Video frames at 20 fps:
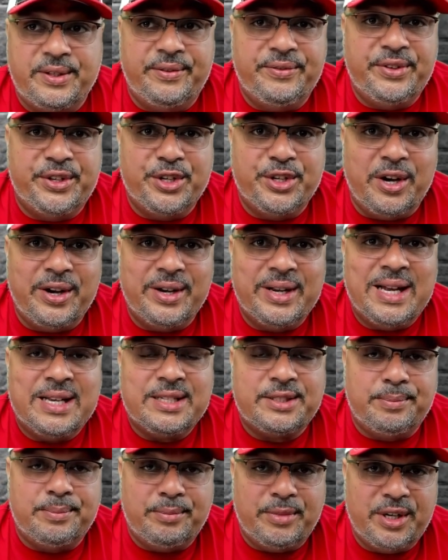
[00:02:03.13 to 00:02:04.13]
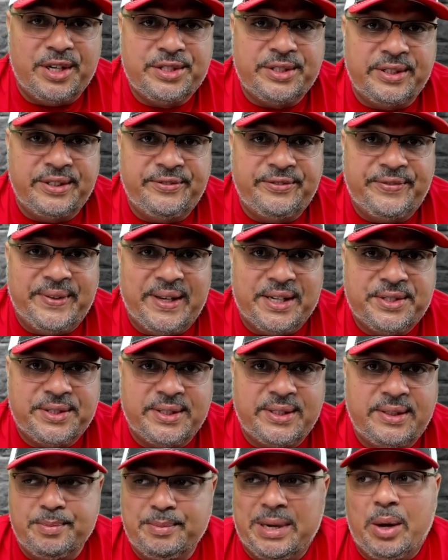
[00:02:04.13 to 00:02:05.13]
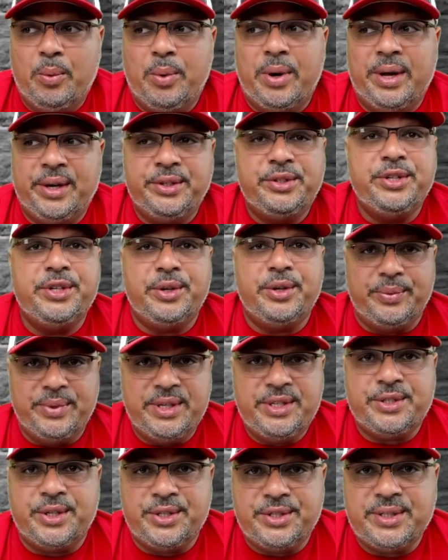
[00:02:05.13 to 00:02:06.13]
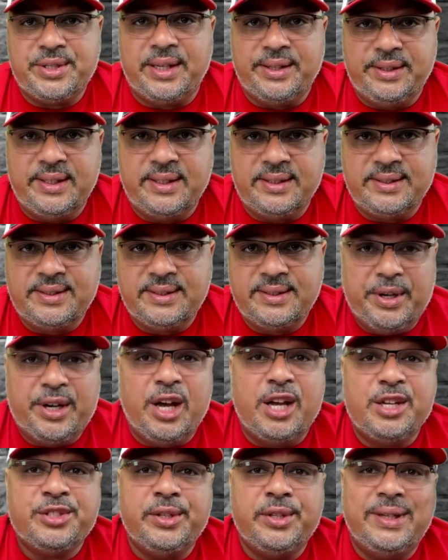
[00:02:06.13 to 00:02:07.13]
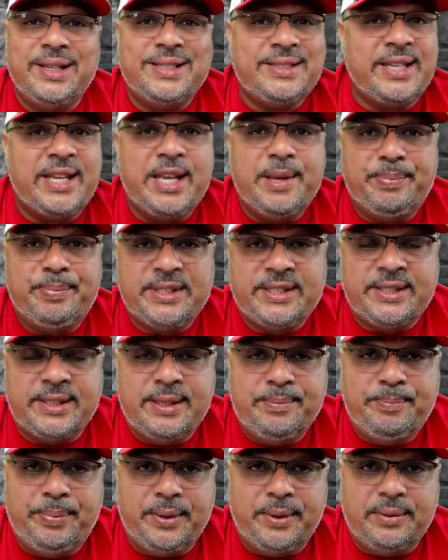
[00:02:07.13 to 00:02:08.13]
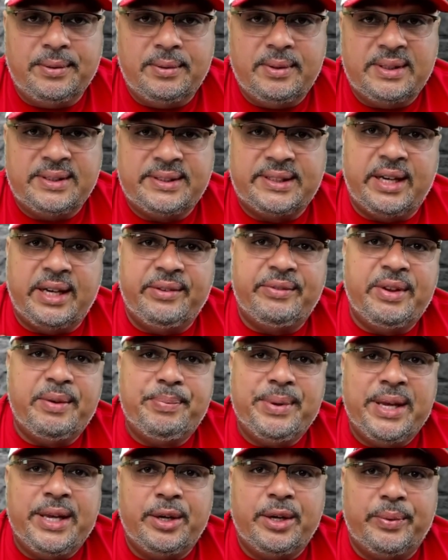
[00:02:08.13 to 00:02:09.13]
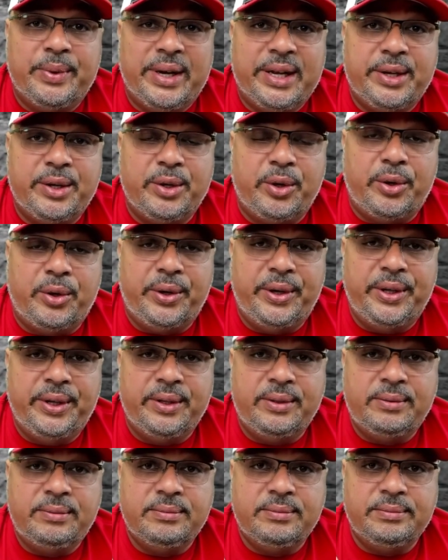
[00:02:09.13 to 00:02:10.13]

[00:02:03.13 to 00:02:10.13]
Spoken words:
if your dog has a MRSA infection, you might want to do your research on this. But also, let's keep it simple. Instead of it being oregano oil,